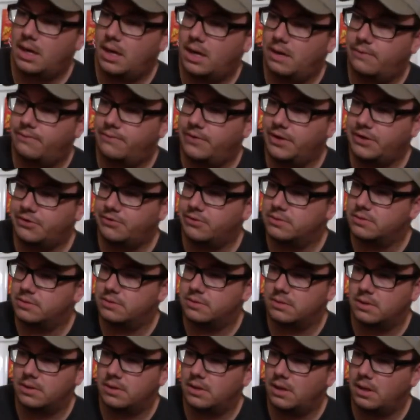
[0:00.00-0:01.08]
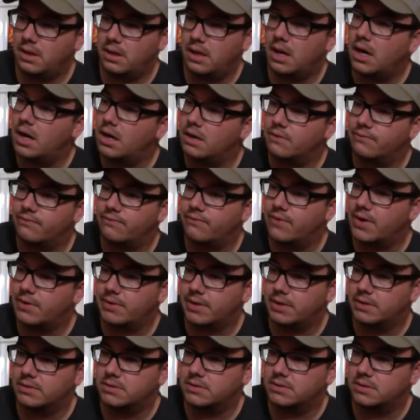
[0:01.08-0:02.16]
Features a lot of very
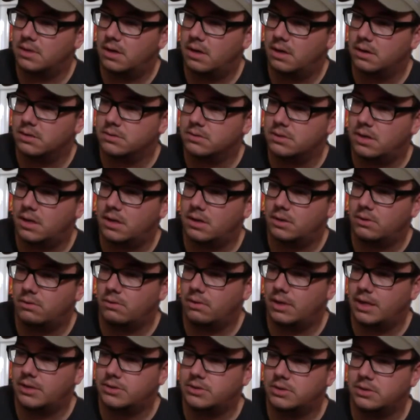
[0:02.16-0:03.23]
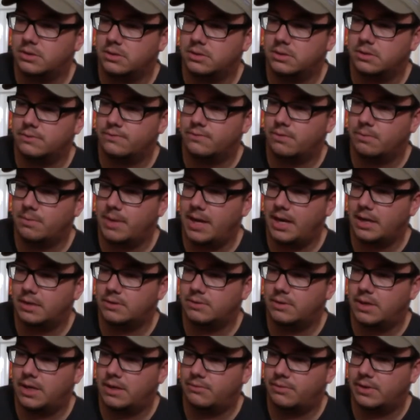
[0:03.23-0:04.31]
good songs. Unknown Legend from Hank
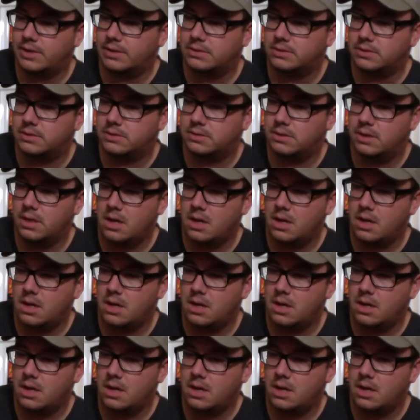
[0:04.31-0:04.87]
to Hendrix.